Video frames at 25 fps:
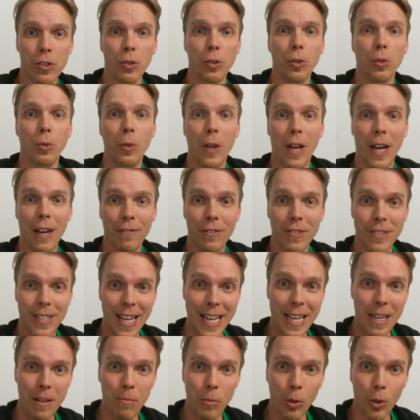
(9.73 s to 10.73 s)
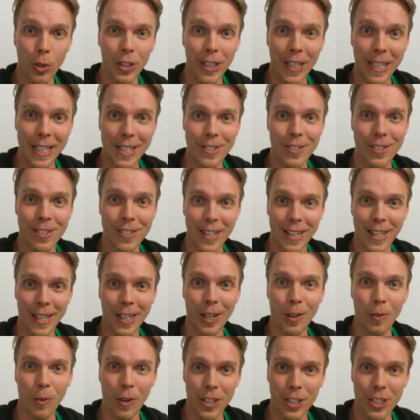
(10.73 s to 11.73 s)
so you have 10 more days to send
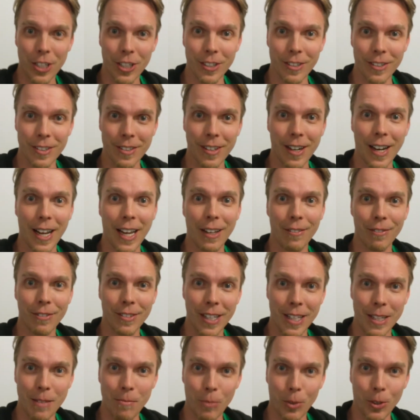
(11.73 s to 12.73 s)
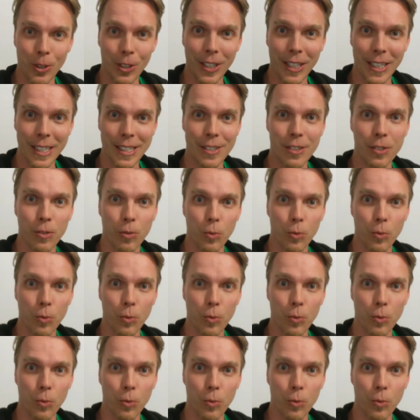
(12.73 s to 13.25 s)
in questions and I have 10 more days